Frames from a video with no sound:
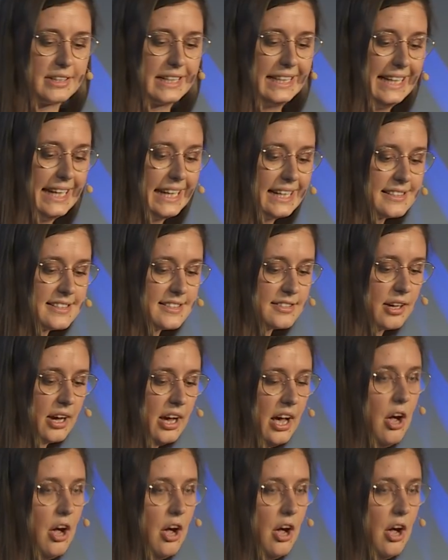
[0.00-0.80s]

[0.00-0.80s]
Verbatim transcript: clicks